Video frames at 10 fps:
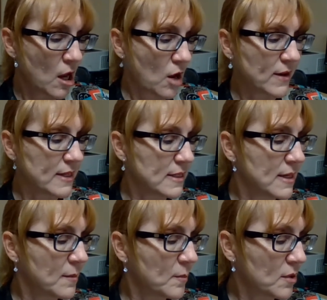All right,
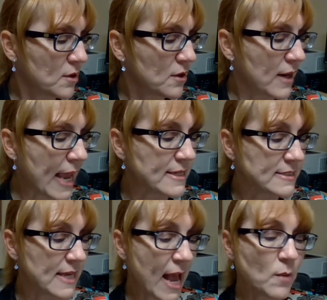number
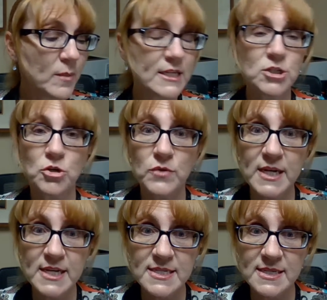8, how many
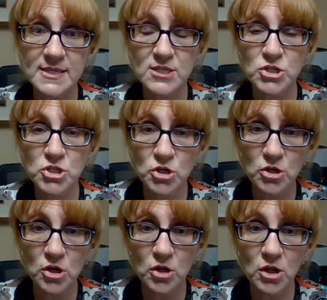degrees is a
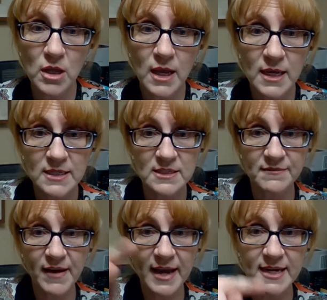circle
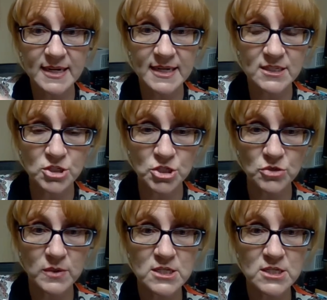divided into?